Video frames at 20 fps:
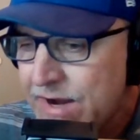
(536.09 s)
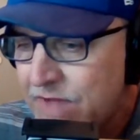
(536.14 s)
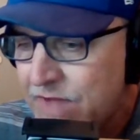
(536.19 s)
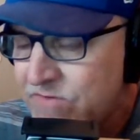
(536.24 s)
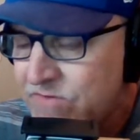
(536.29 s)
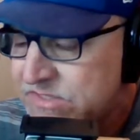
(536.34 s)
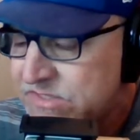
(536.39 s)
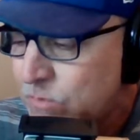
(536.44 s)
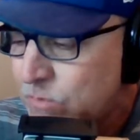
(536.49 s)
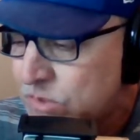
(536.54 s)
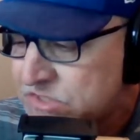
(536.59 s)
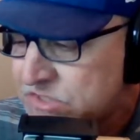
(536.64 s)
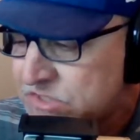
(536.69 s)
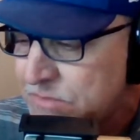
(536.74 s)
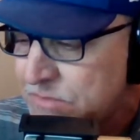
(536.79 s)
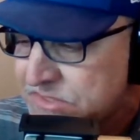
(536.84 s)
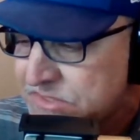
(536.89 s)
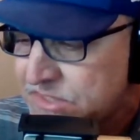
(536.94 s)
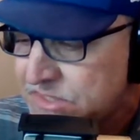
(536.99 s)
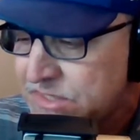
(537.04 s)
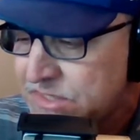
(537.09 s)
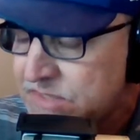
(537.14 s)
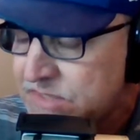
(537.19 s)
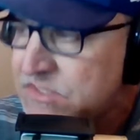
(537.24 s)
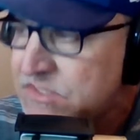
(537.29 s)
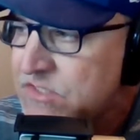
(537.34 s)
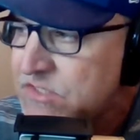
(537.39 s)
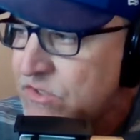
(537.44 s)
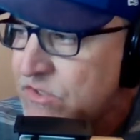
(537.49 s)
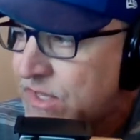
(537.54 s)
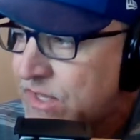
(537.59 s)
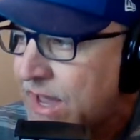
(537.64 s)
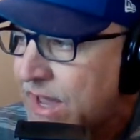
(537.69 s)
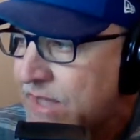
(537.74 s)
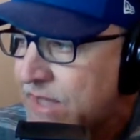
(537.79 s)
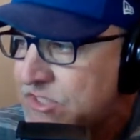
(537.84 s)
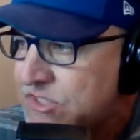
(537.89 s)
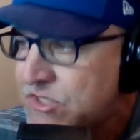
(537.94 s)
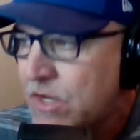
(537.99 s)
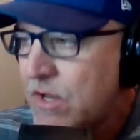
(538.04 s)
Obviously, Will Smith's going to continue to
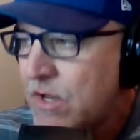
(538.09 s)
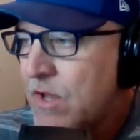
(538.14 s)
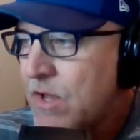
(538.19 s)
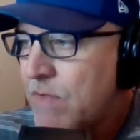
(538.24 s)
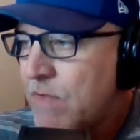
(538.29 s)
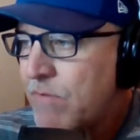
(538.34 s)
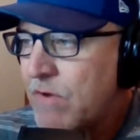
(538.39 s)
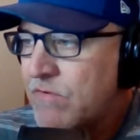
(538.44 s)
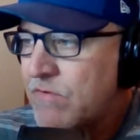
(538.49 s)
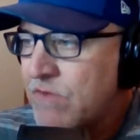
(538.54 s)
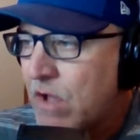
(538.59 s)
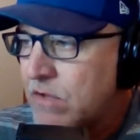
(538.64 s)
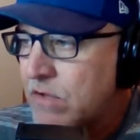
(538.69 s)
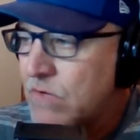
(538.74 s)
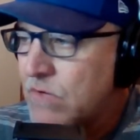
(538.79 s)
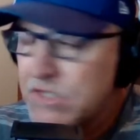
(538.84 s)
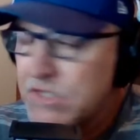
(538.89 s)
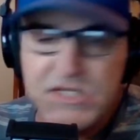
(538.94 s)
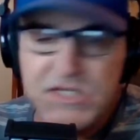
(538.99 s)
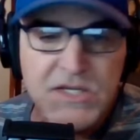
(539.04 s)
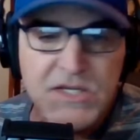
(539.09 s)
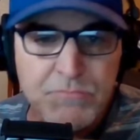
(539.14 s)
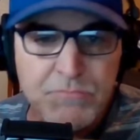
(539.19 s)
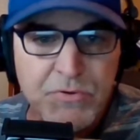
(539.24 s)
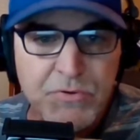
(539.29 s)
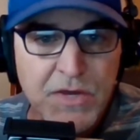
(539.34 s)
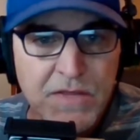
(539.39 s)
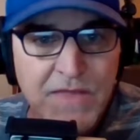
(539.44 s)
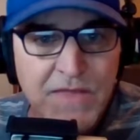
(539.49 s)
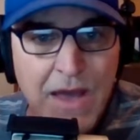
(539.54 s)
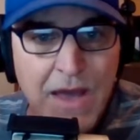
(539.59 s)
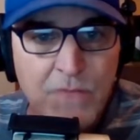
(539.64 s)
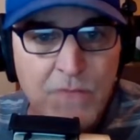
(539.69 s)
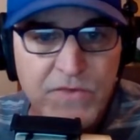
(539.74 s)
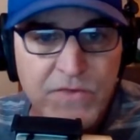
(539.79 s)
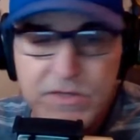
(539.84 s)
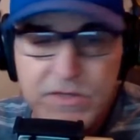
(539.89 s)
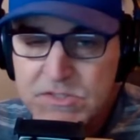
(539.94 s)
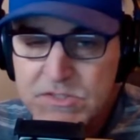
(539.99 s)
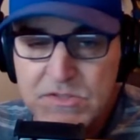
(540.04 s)
catch, but Dalton Rushing can play the
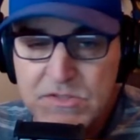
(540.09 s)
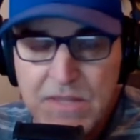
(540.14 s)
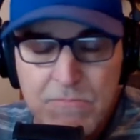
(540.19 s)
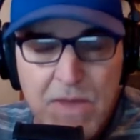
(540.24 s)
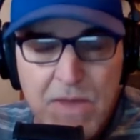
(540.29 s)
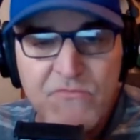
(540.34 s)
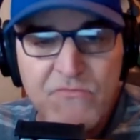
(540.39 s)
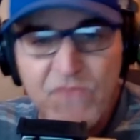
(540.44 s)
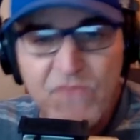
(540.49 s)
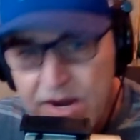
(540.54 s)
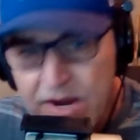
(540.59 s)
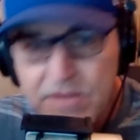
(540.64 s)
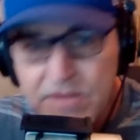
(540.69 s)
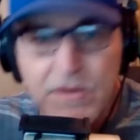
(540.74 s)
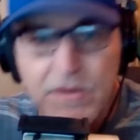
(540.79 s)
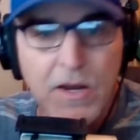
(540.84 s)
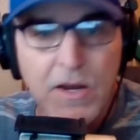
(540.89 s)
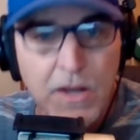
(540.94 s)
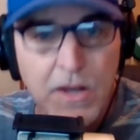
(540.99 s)
outfield, so they might find